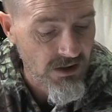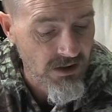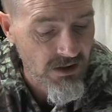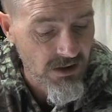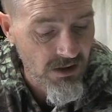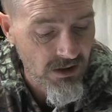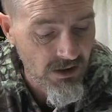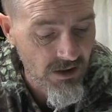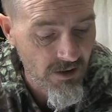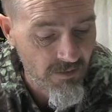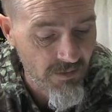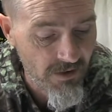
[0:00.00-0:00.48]

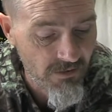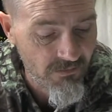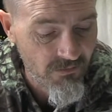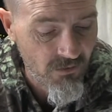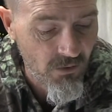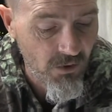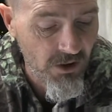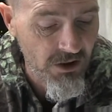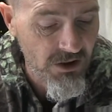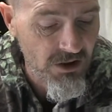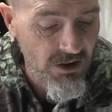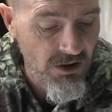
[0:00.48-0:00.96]
to the above
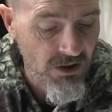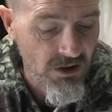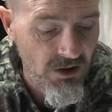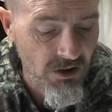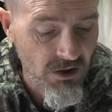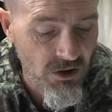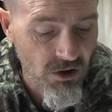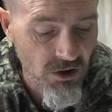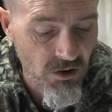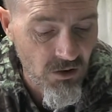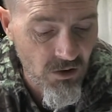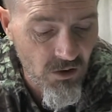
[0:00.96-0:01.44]
questions
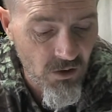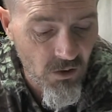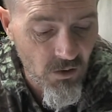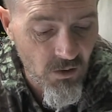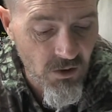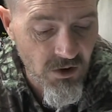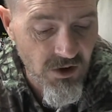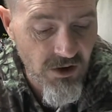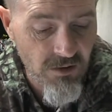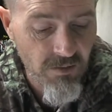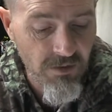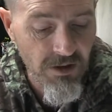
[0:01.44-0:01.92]
in due
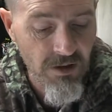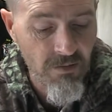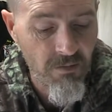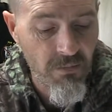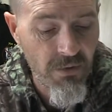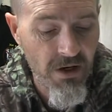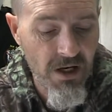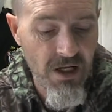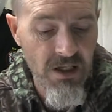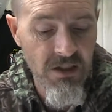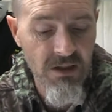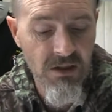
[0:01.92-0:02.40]
course to be
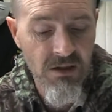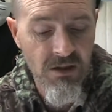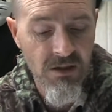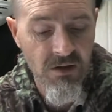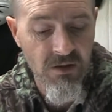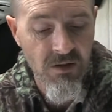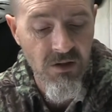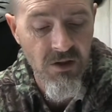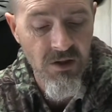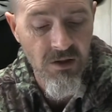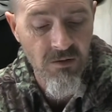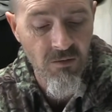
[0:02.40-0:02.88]
imparted to
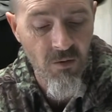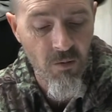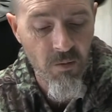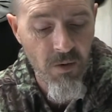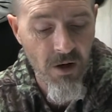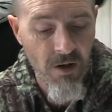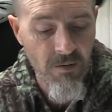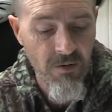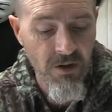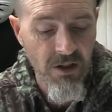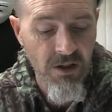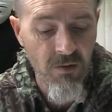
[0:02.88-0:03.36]
the general
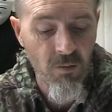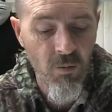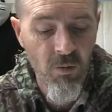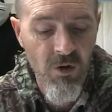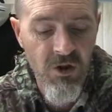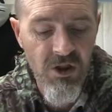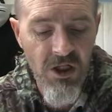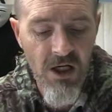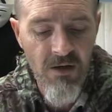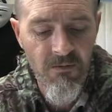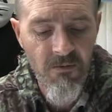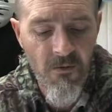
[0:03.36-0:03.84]
public in
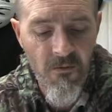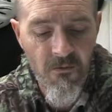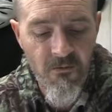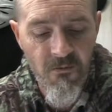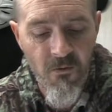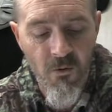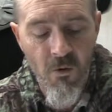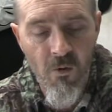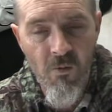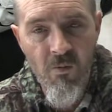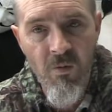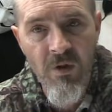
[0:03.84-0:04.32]
whichever
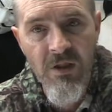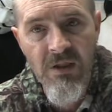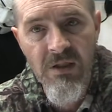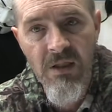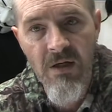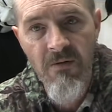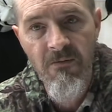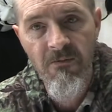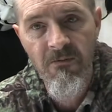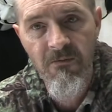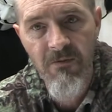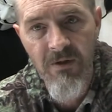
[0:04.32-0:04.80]
form we
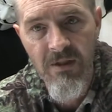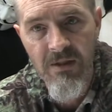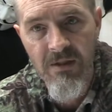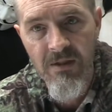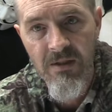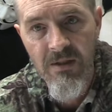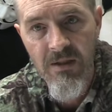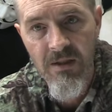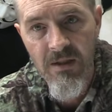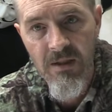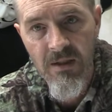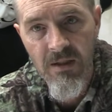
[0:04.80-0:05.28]
see fit
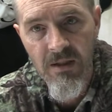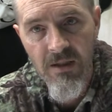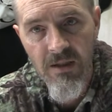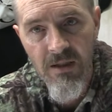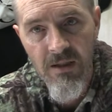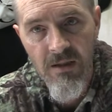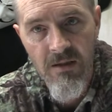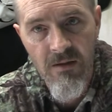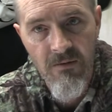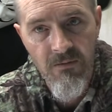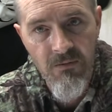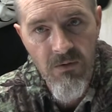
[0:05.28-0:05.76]

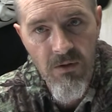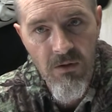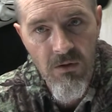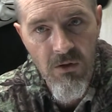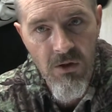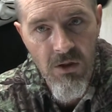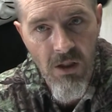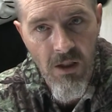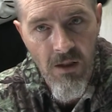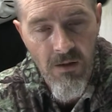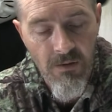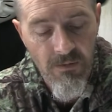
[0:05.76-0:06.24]
in the
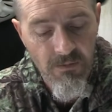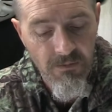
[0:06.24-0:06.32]
future.